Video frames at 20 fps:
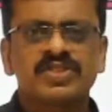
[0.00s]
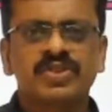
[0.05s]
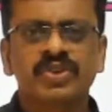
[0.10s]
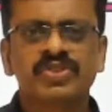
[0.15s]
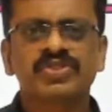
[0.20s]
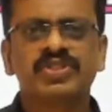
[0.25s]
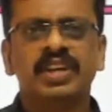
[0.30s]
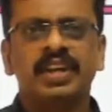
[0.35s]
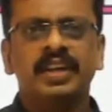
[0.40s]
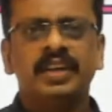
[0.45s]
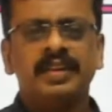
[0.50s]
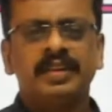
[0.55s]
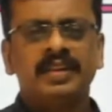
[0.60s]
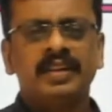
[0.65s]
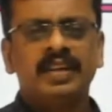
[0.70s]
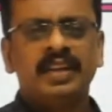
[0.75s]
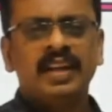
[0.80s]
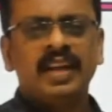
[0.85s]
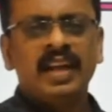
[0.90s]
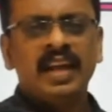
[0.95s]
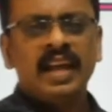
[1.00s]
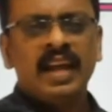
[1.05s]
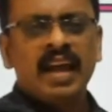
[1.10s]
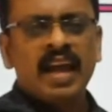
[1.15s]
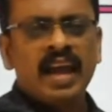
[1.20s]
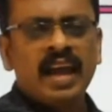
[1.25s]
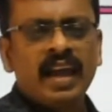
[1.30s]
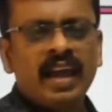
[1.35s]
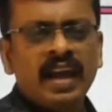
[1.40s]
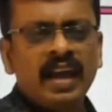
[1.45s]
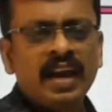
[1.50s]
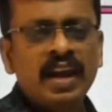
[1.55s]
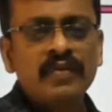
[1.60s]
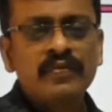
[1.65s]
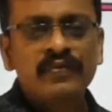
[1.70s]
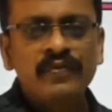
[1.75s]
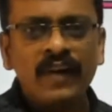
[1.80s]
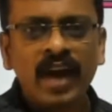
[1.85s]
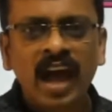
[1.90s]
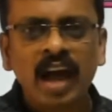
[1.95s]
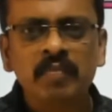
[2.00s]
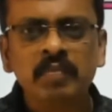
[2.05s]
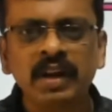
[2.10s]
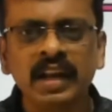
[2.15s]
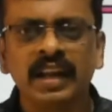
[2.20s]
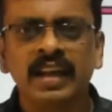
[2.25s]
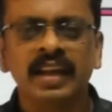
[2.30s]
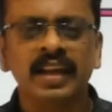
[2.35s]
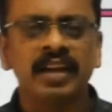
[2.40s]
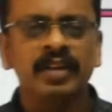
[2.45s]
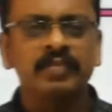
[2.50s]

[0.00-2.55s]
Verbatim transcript: question, in a family,